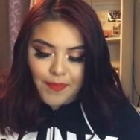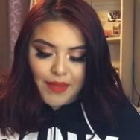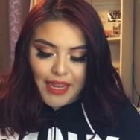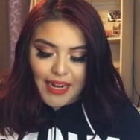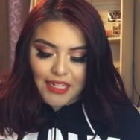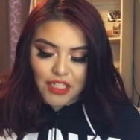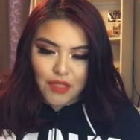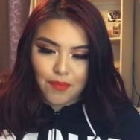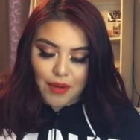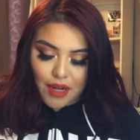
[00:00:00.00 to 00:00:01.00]
mm-hmm. and I
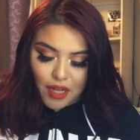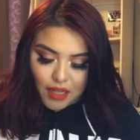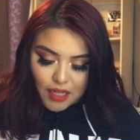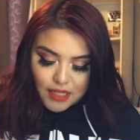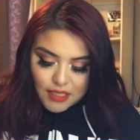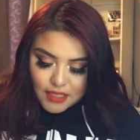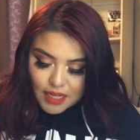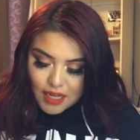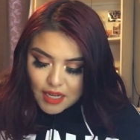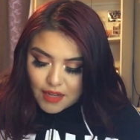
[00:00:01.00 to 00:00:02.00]
just bought a lot of
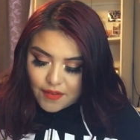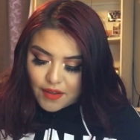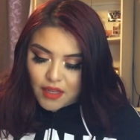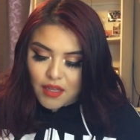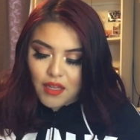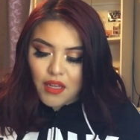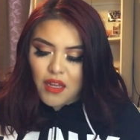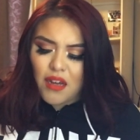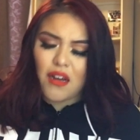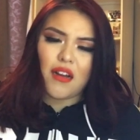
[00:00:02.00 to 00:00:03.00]
stuff.
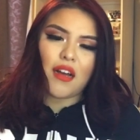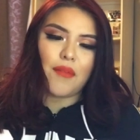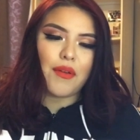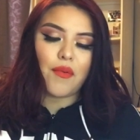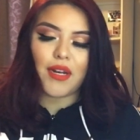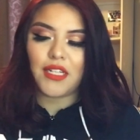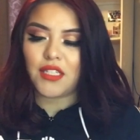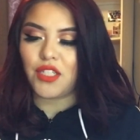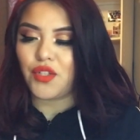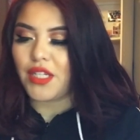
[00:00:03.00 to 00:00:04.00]
Ugh, I've been wanting
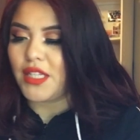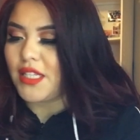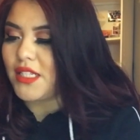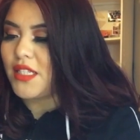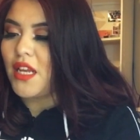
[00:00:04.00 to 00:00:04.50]
to drink this